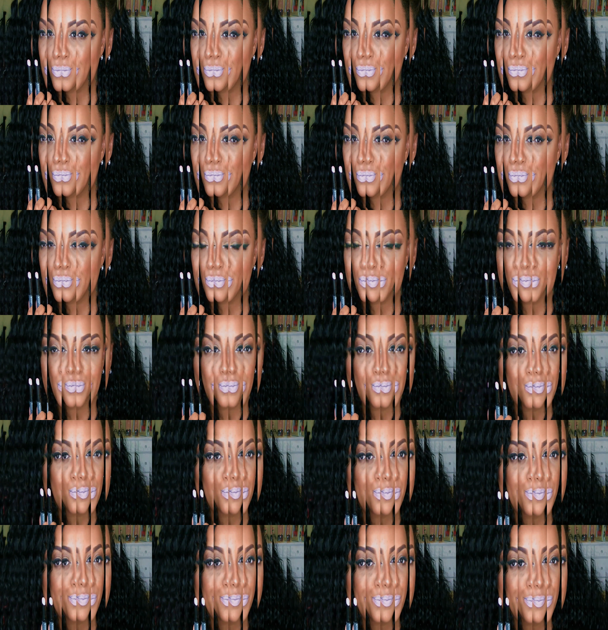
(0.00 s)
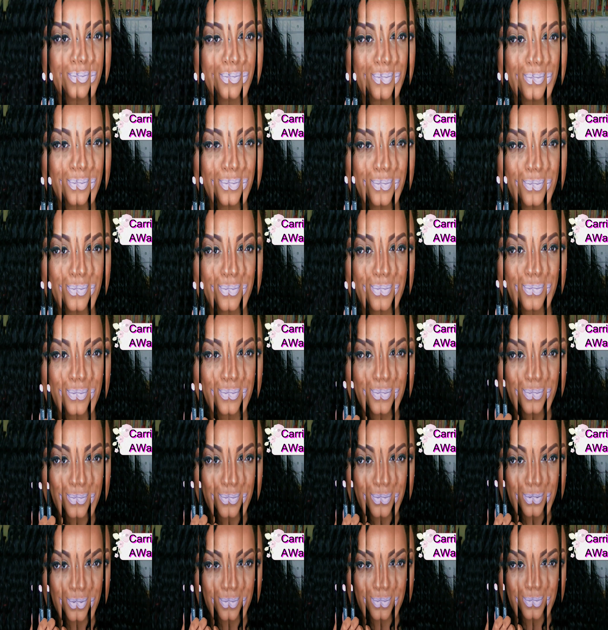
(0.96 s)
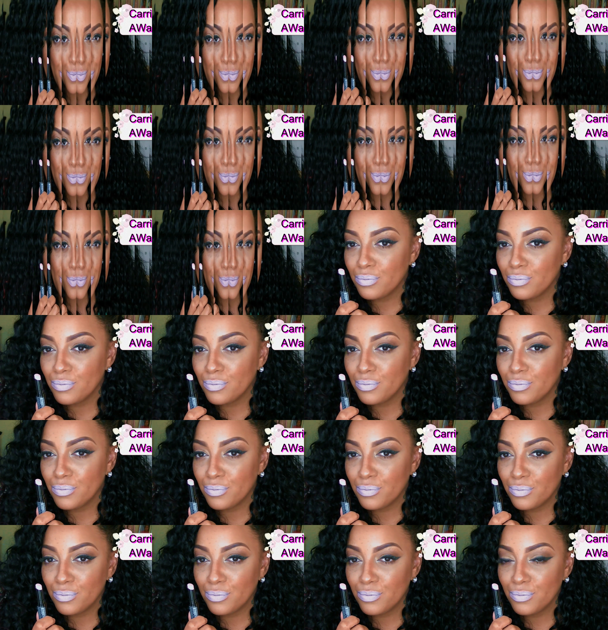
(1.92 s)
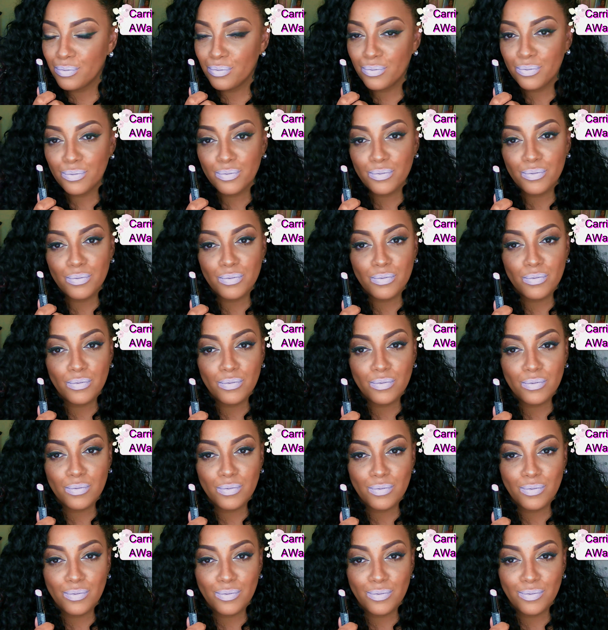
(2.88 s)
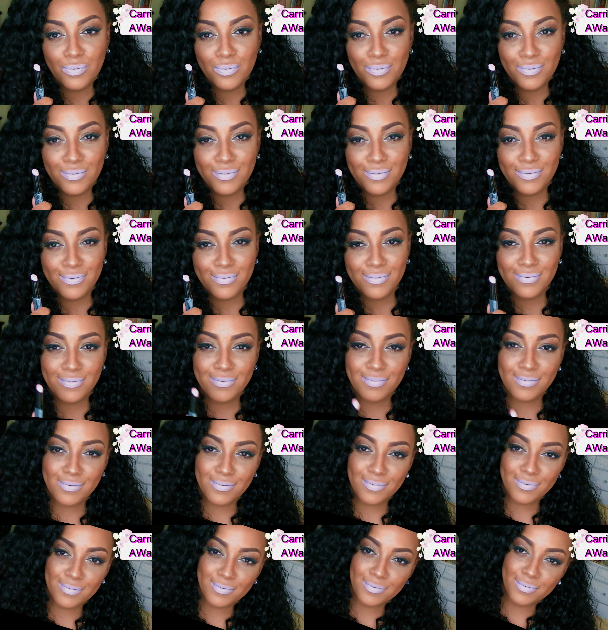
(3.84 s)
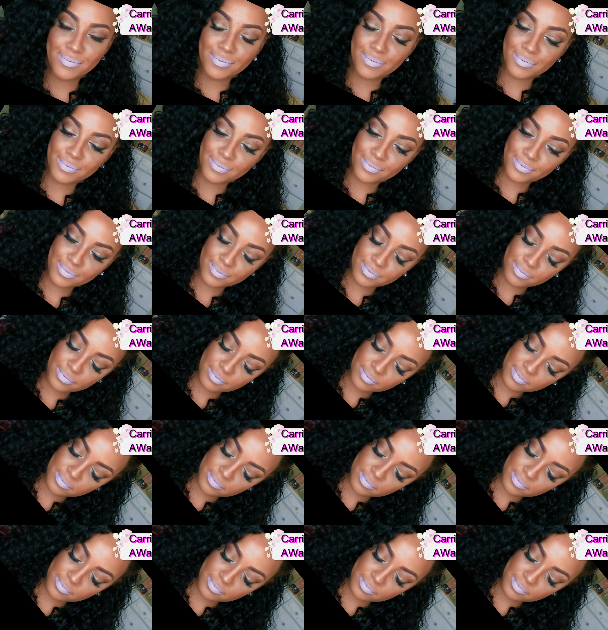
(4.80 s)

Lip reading: Nobody speaks.